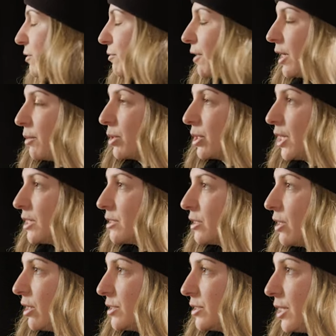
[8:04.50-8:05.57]
the fiberglass
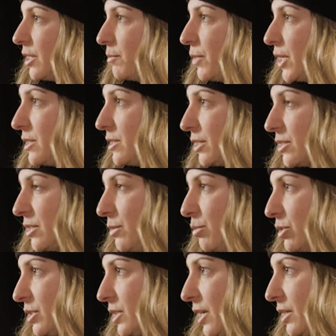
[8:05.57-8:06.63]
content by
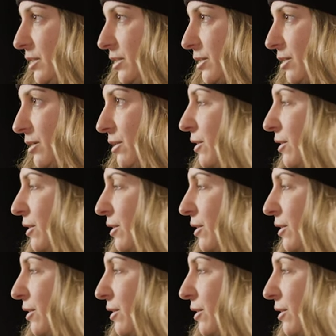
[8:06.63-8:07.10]
60%.